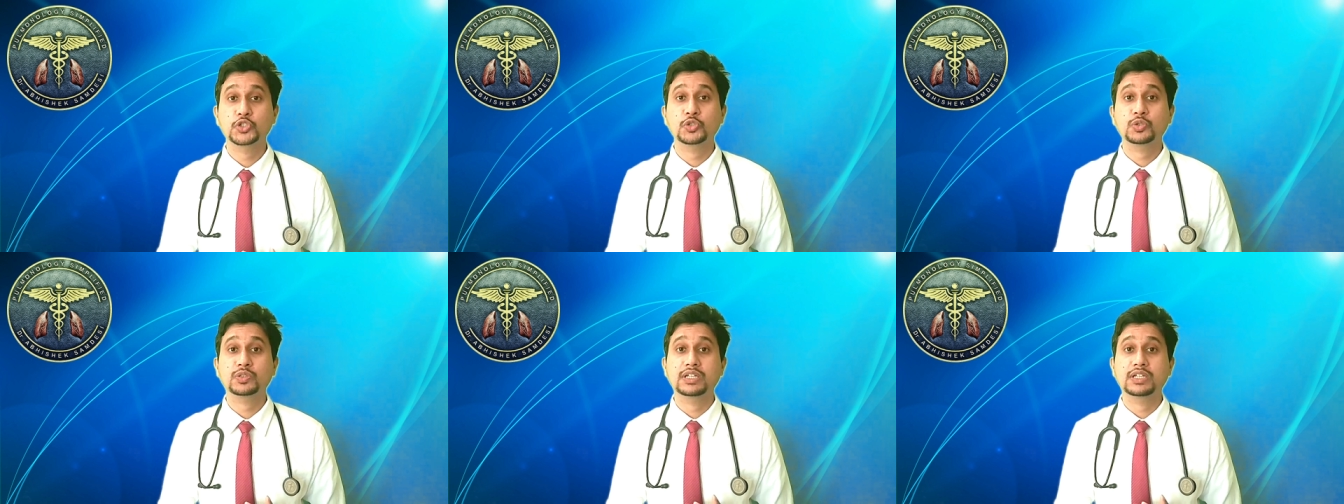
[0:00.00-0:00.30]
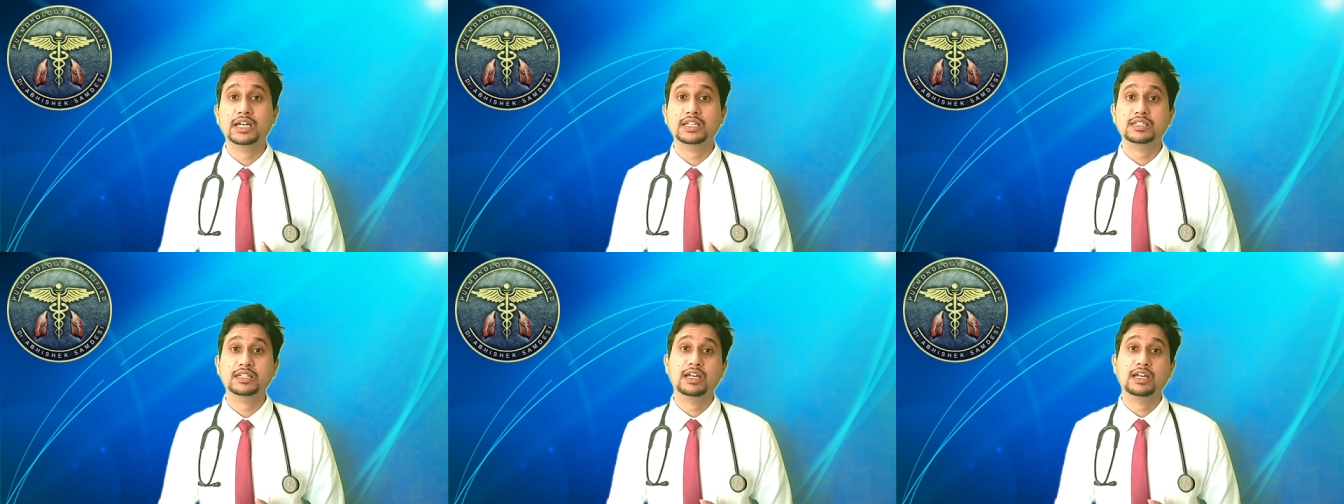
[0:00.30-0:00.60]
so
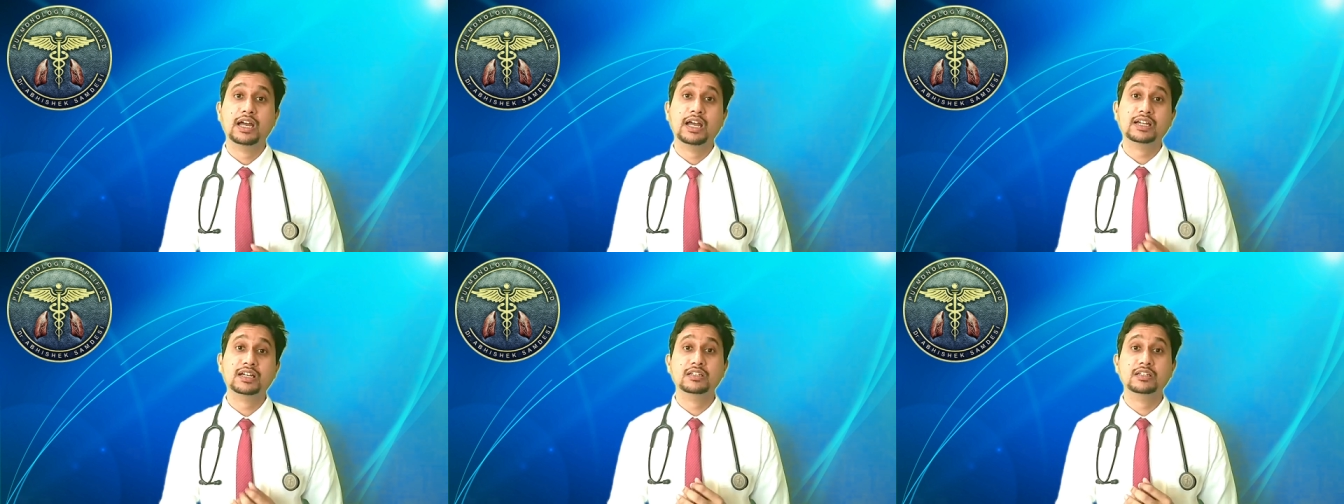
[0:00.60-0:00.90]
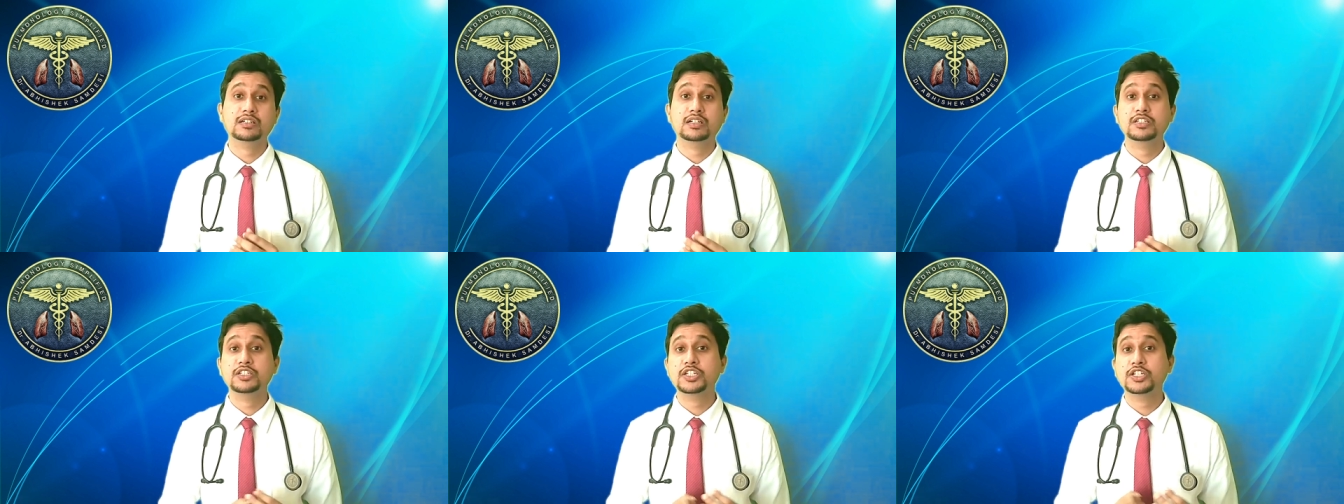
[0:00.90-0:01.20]
that I
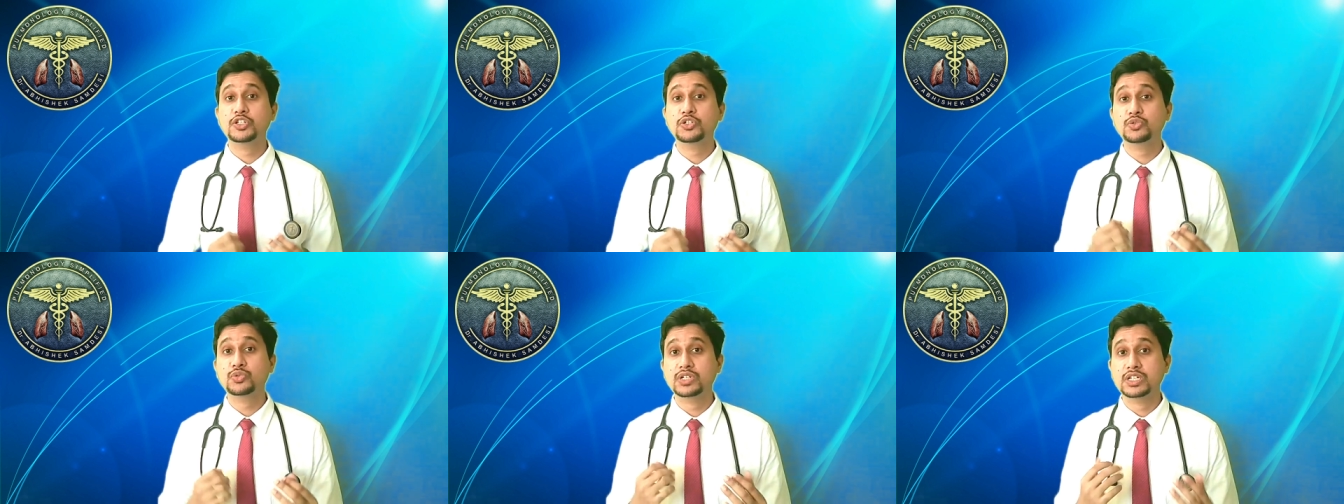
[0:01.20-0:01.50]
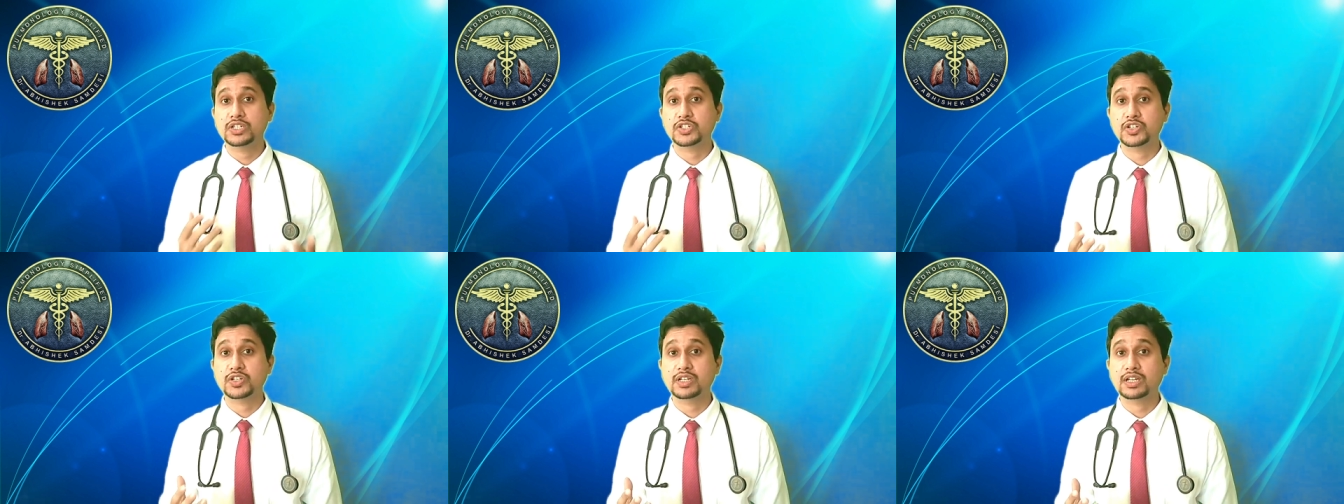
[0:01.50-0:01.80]
can continue
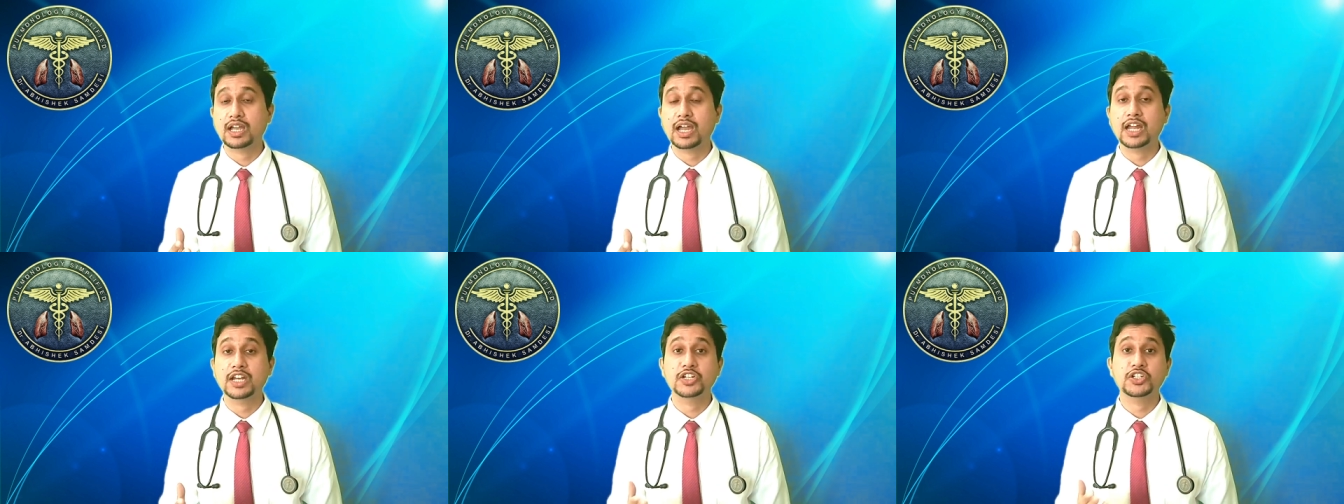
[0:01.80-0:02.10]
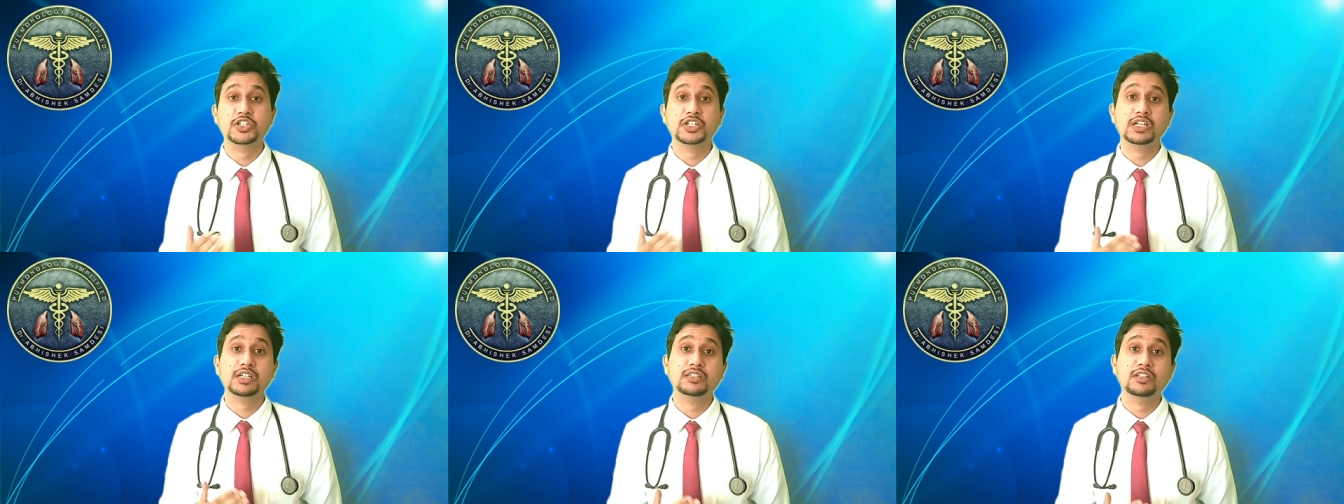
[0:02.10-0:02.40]
teaching and
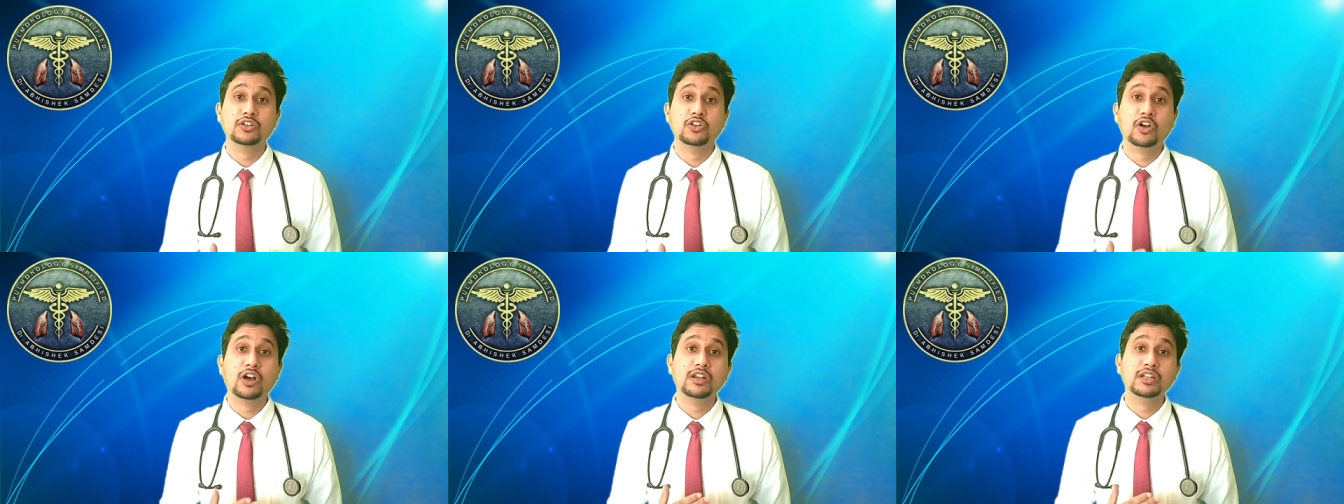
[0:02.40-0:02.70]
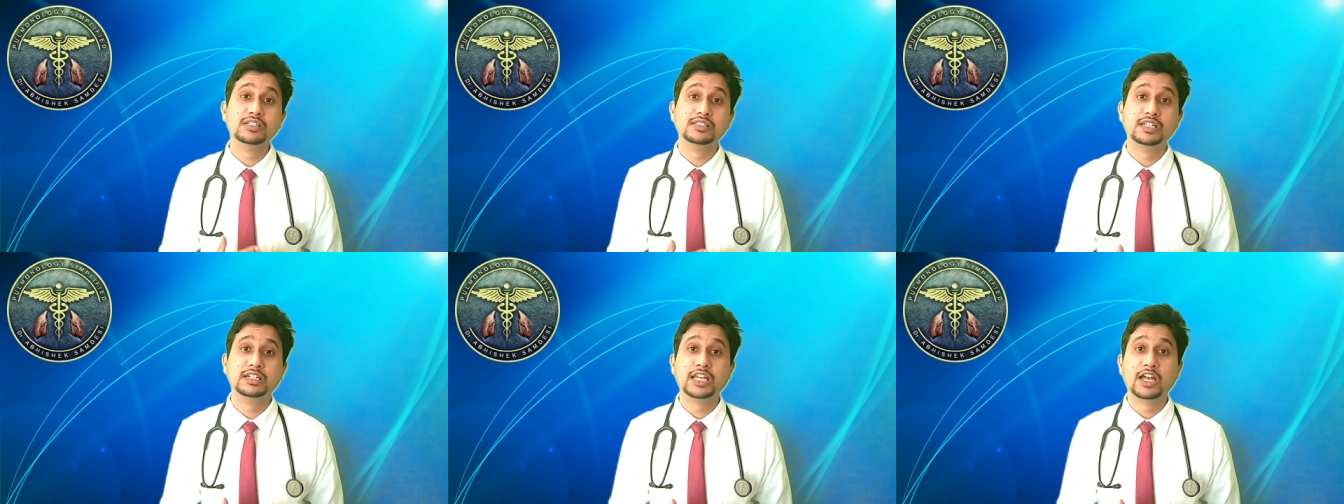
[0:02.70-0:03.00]
share the
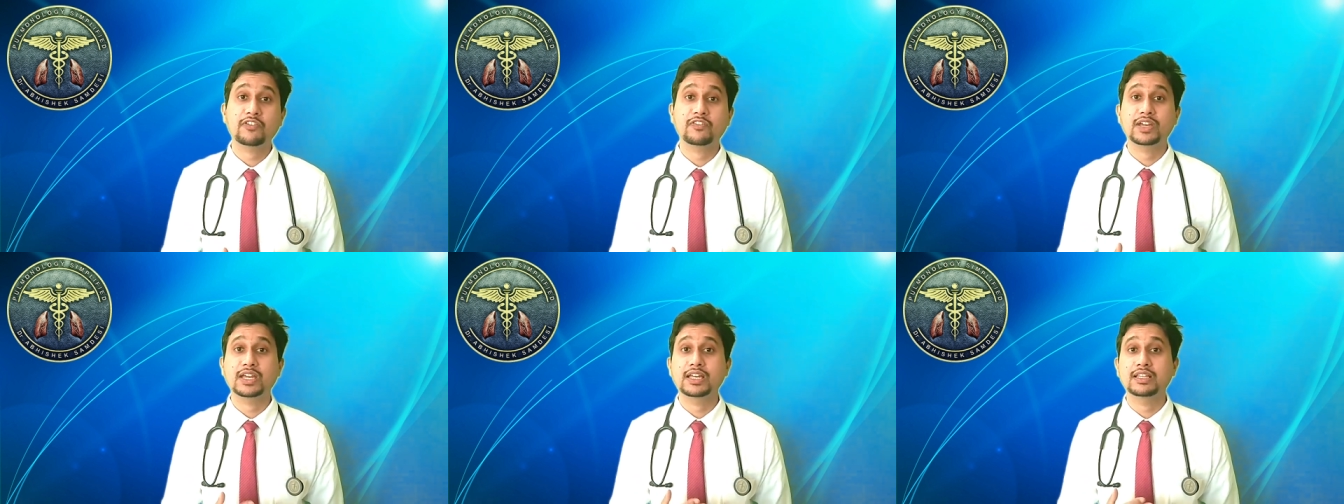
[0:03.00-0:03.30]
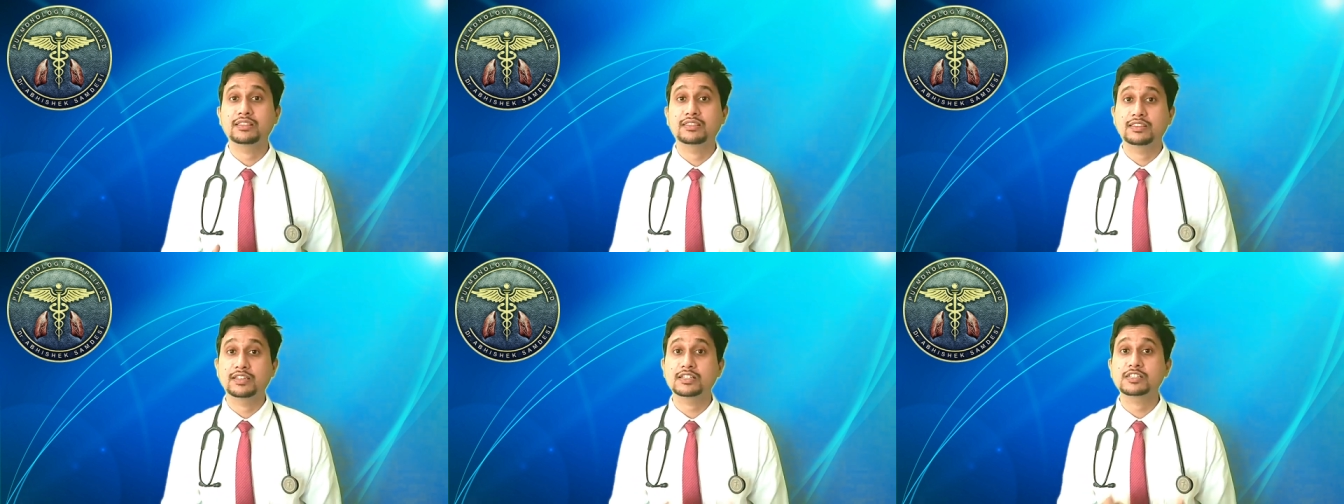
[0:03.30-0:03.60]
knowledge that I have
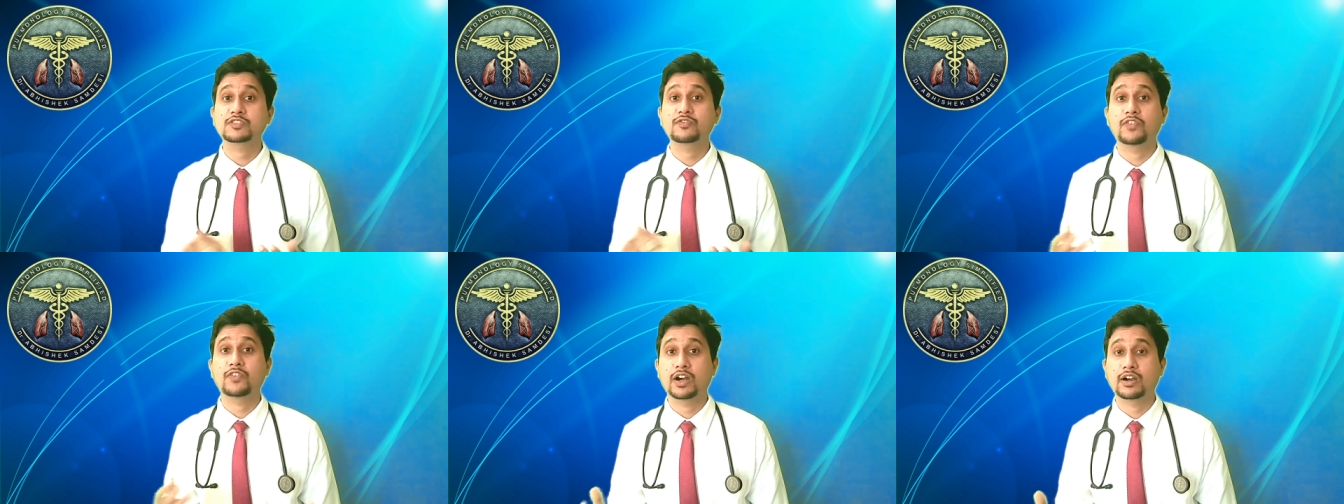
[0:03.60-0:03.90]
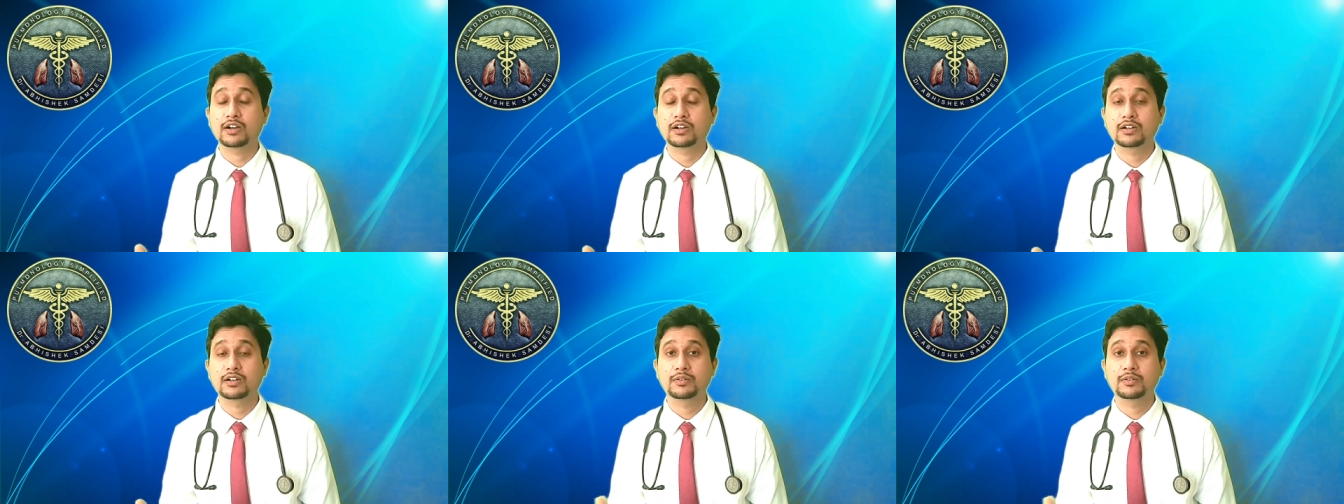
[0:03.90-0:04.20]
gained thus
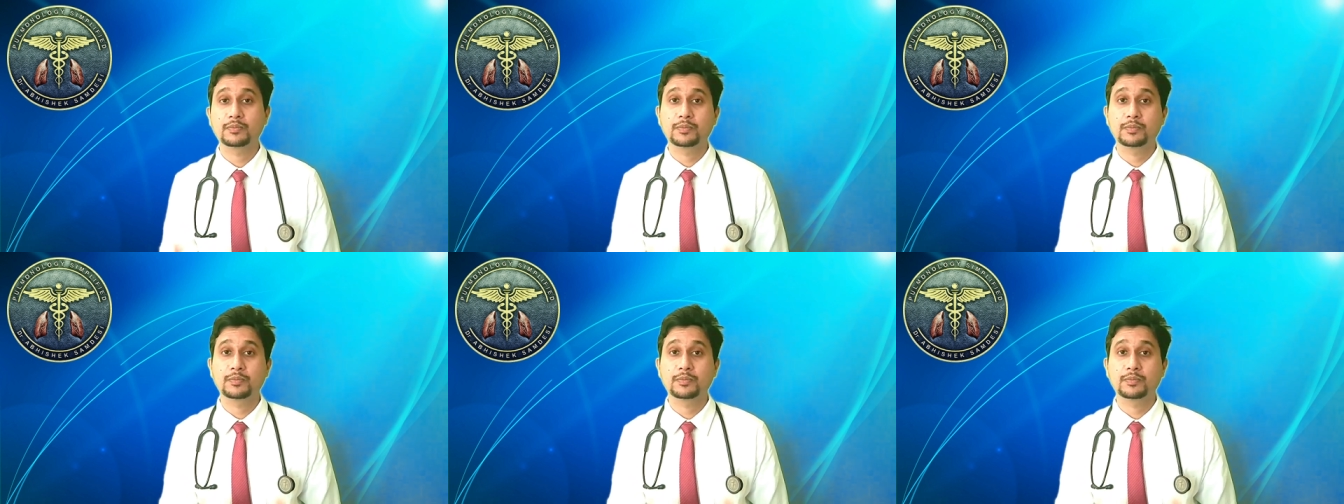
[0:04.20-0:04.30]
far.